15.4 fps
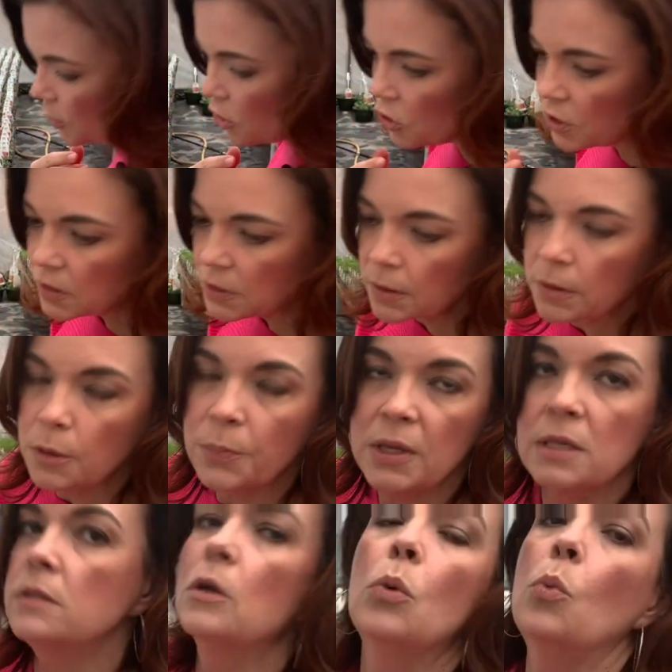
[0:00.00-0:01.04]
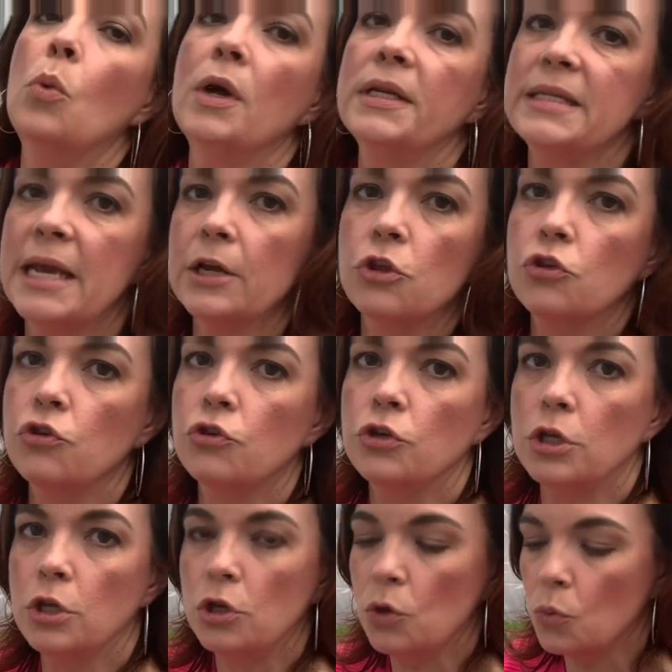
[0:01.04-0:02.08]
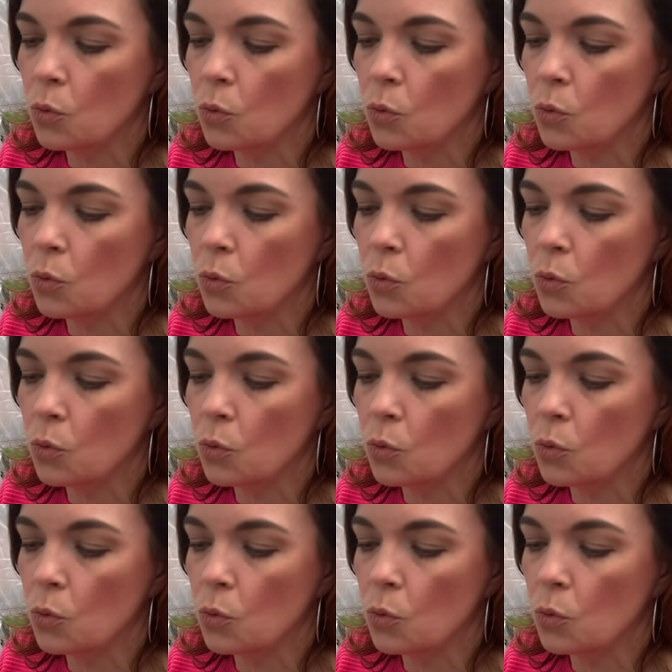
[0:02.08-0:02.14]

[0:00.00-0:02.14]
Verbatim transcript: it just depends on what texture do you